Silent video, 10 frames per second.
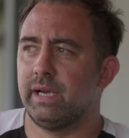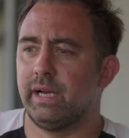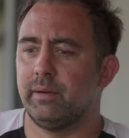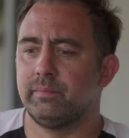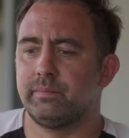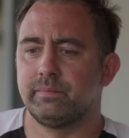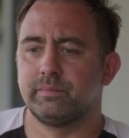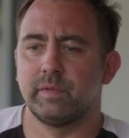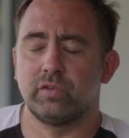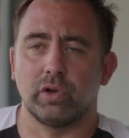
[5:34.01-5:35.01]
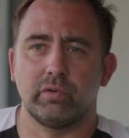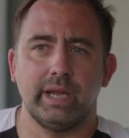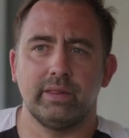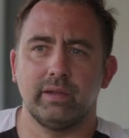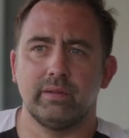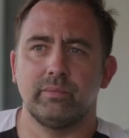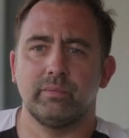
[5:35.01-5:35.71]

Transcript: It's not great that